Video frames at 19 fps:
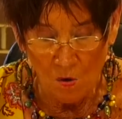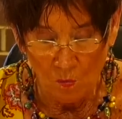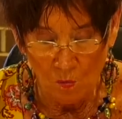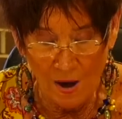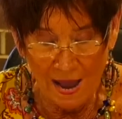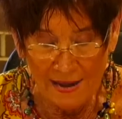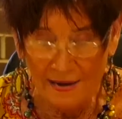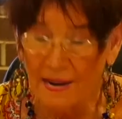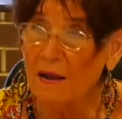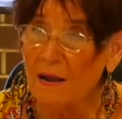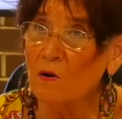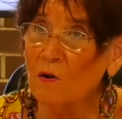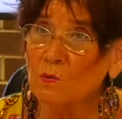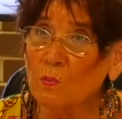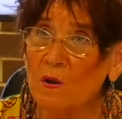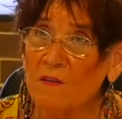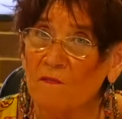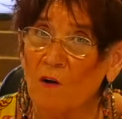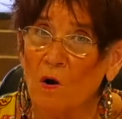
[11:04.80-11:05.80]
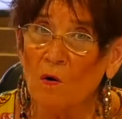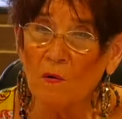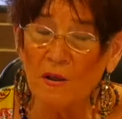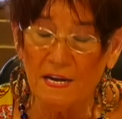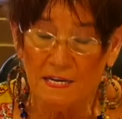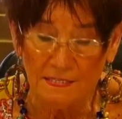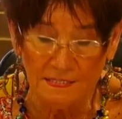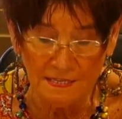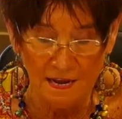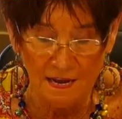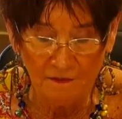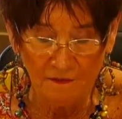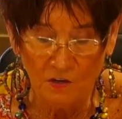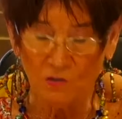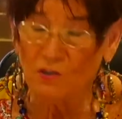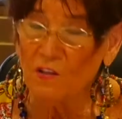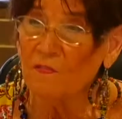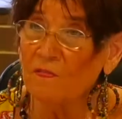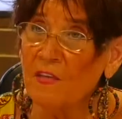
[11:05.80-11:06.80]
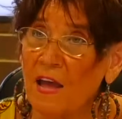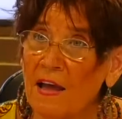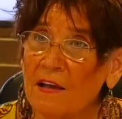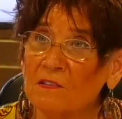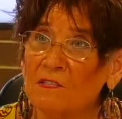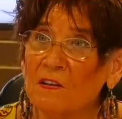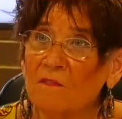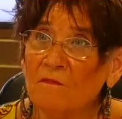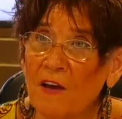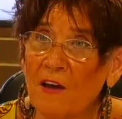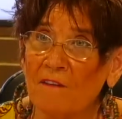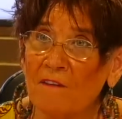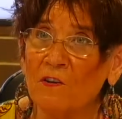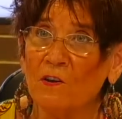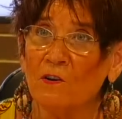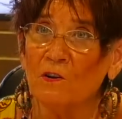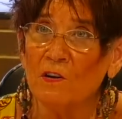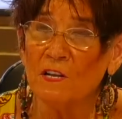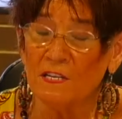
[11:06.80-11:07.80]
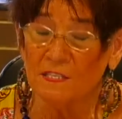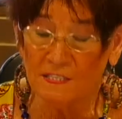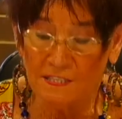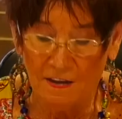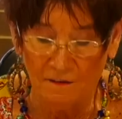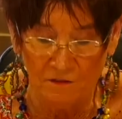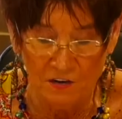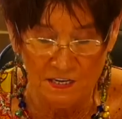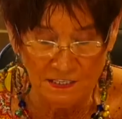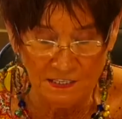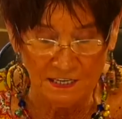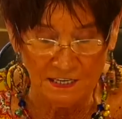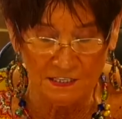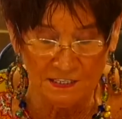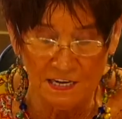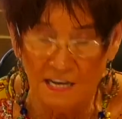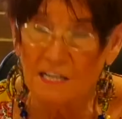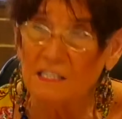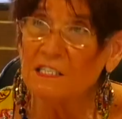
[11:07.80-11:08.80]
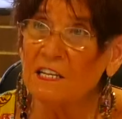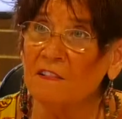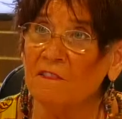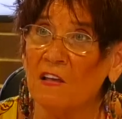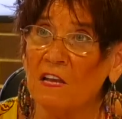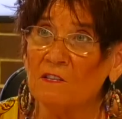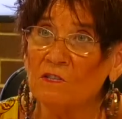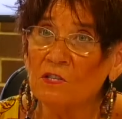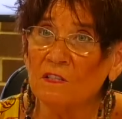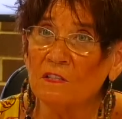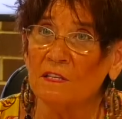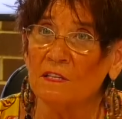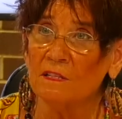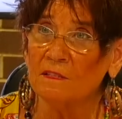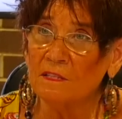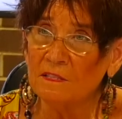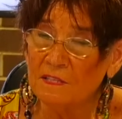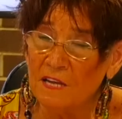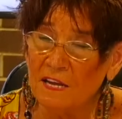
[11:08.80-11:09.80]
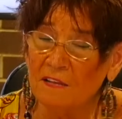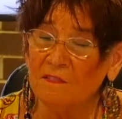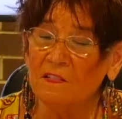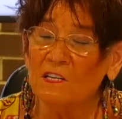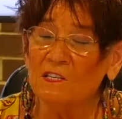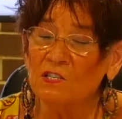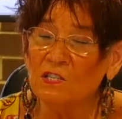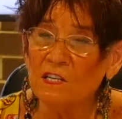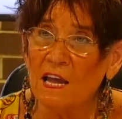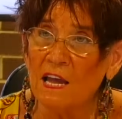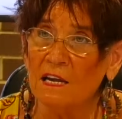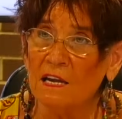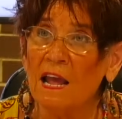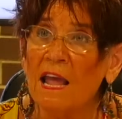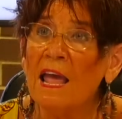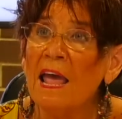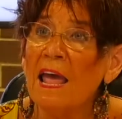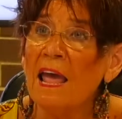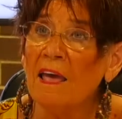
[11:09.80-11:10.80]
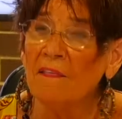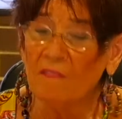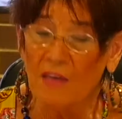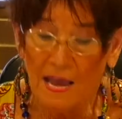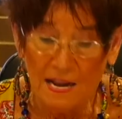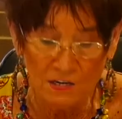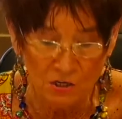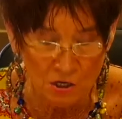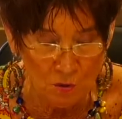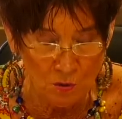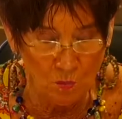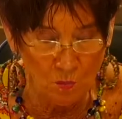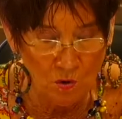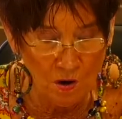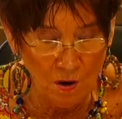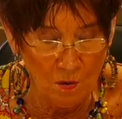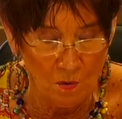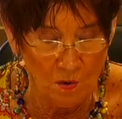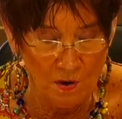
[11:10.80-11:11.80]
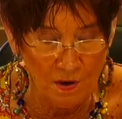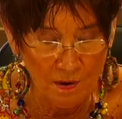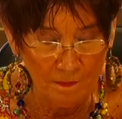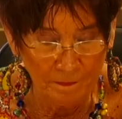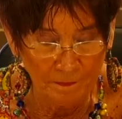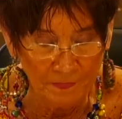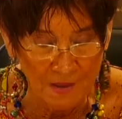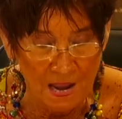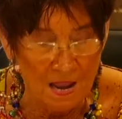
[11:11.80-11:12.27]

Right now, as we've already said, there's 1,576 deaths in this state, and that too will go up.